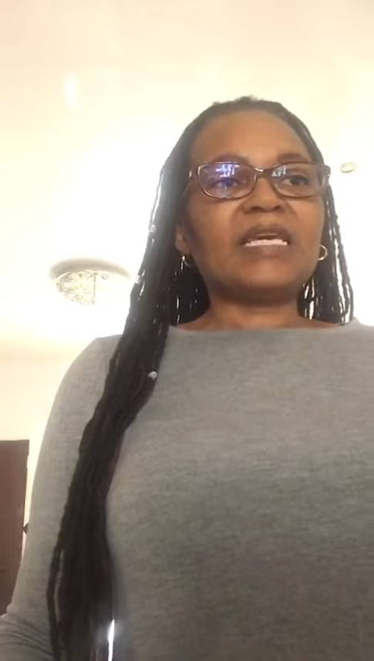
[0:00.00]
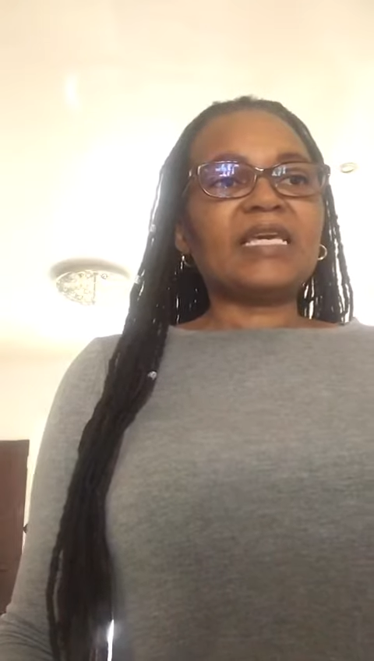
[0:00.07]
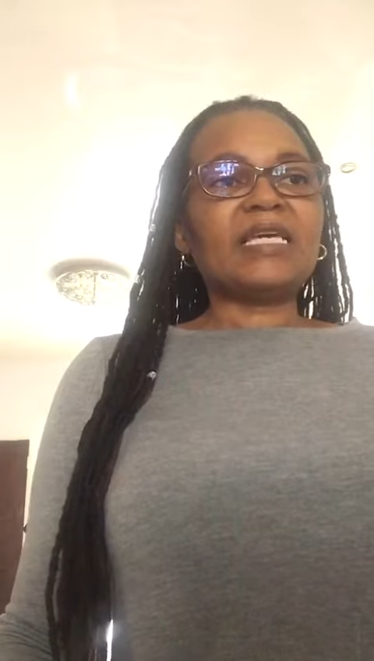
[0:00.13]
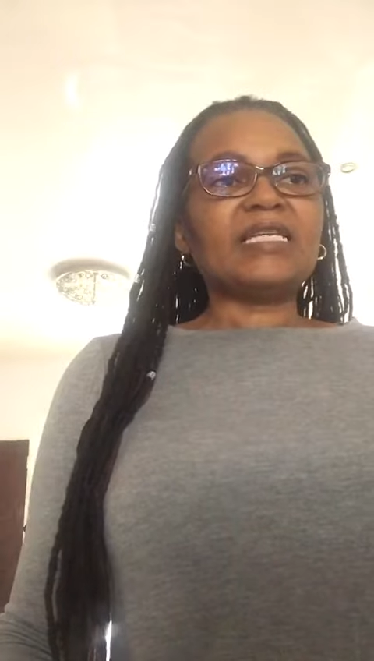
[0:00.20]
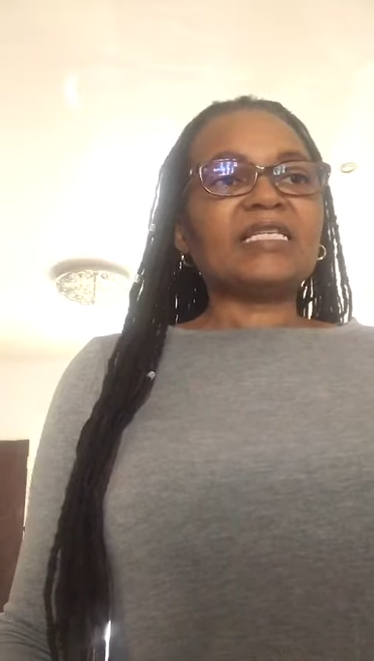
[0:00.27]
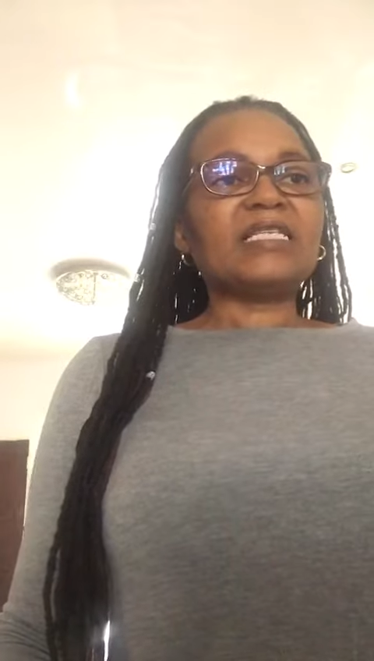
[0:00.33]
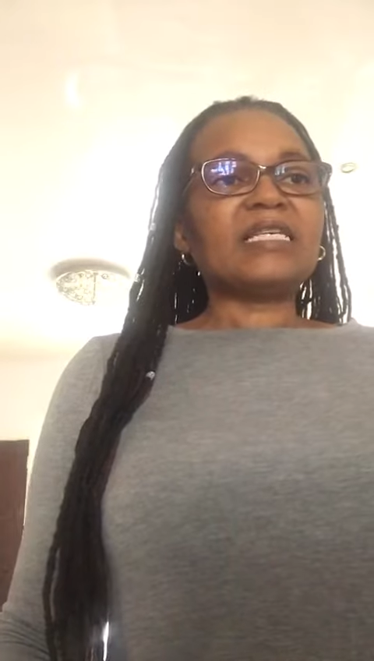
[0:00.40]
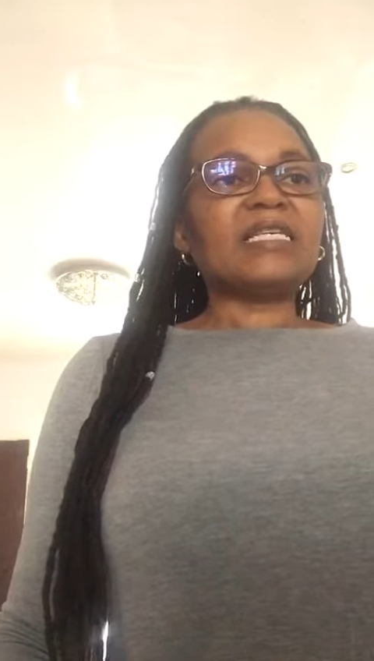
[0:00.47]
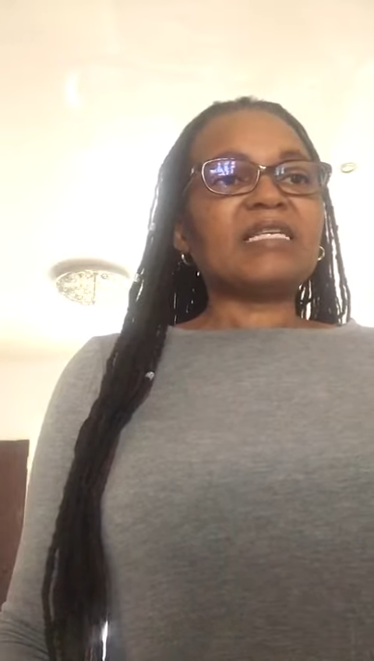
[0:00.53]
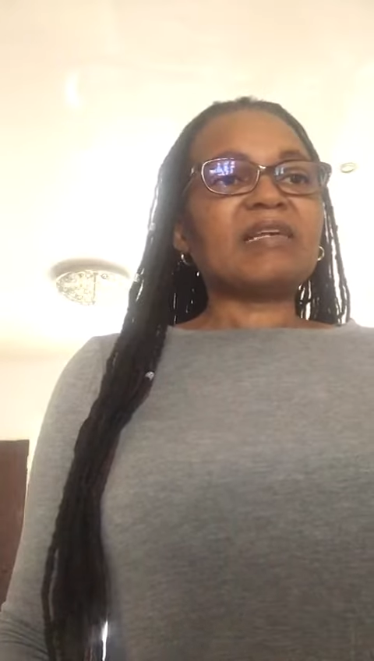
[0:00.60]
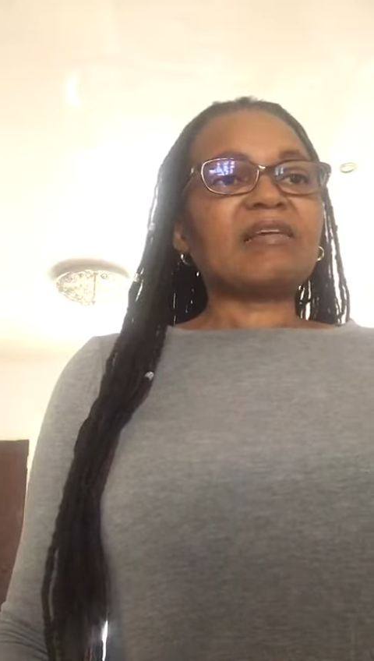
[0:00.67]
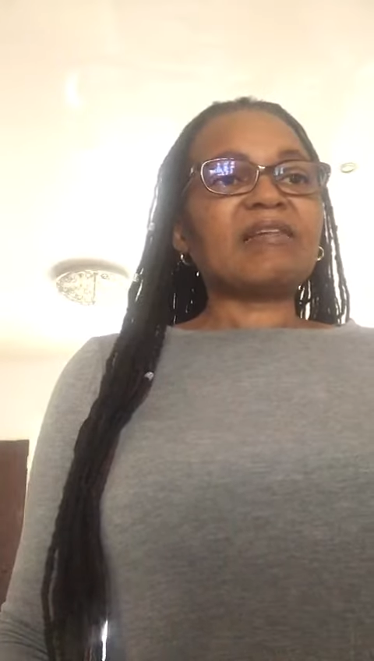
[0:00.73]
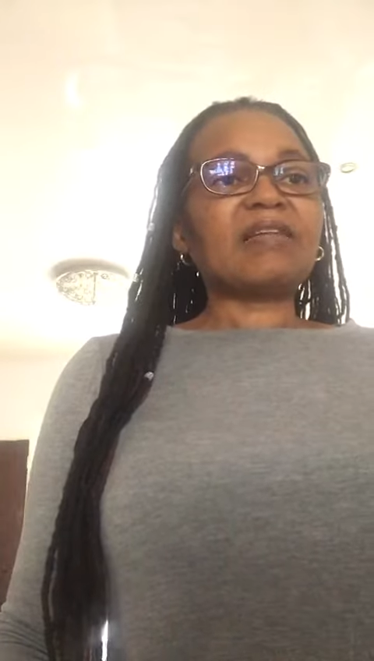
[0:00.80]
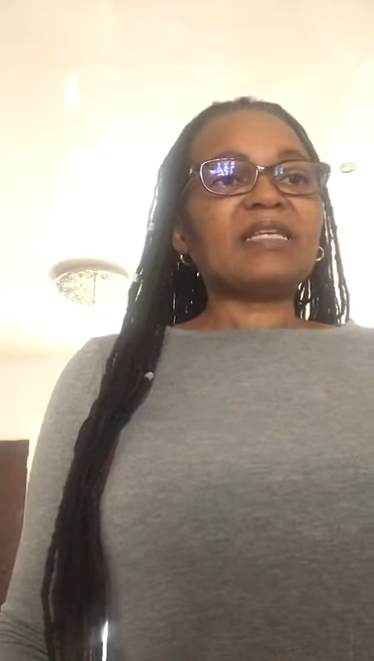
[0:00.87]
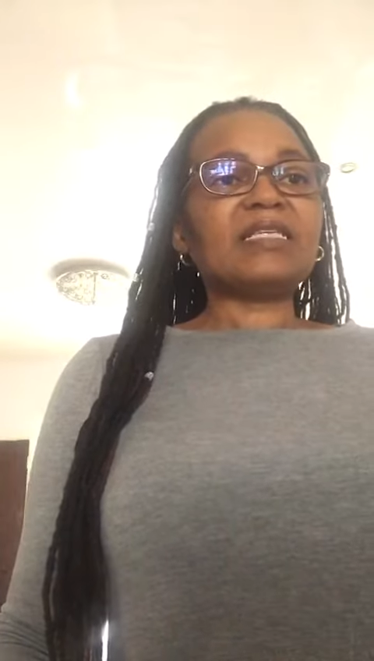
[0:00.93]
and
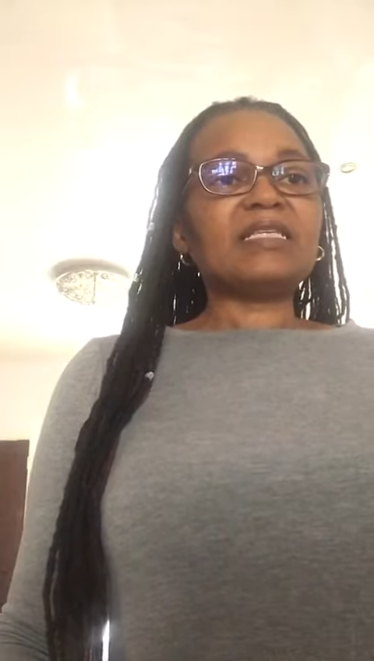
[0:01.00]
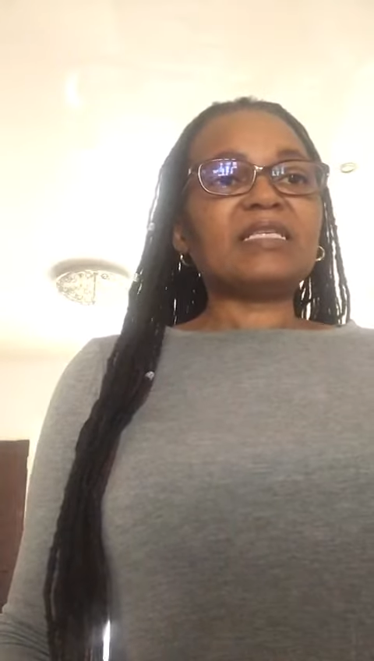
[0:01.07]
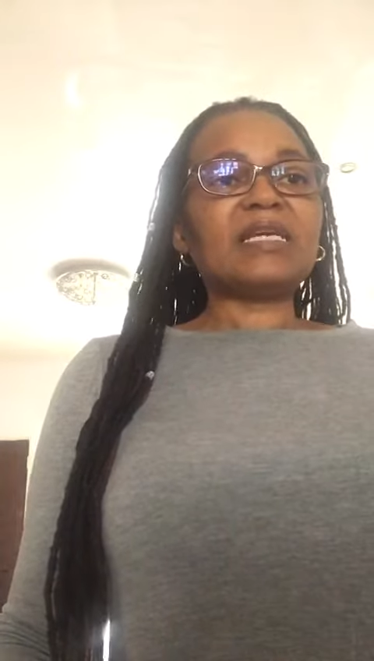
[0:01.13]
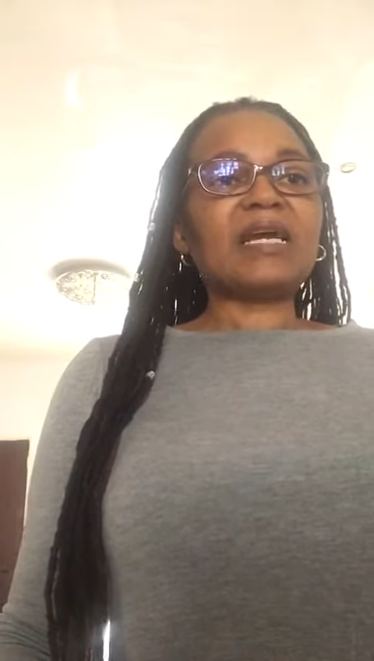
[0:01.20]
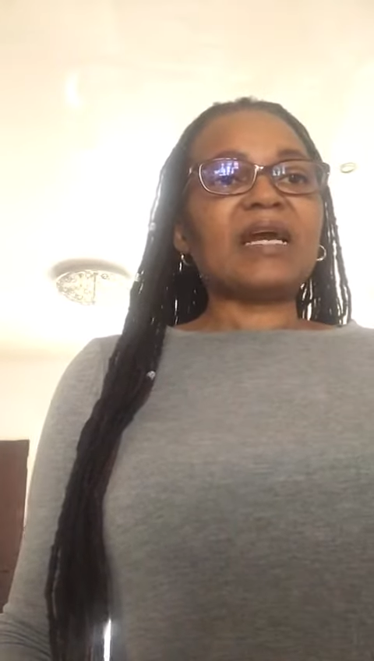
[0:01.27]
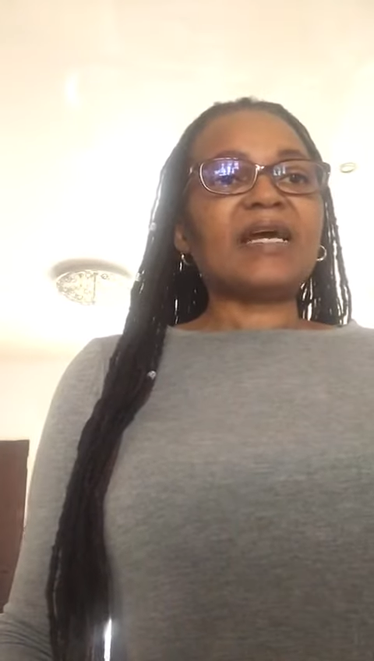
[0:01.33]
increasing